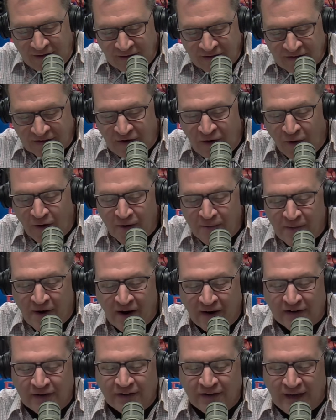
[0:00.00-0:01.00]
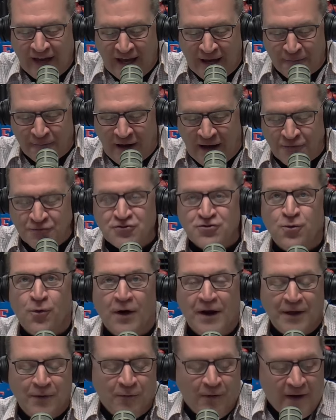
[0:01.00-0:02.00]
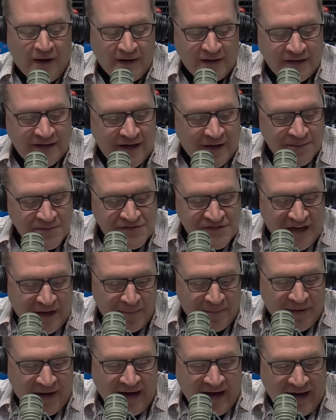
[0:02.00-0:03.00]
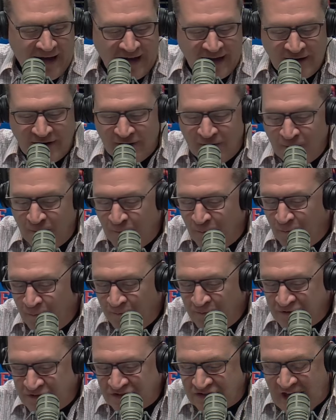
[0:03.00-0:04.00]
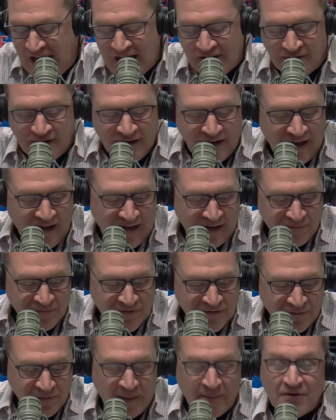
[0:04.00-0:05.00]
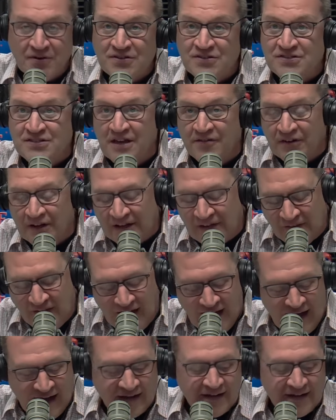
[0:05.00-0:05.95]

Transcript: Dakota Marker game. Round 21 comes up on Saturday night. Remember, it's 7 o'clock,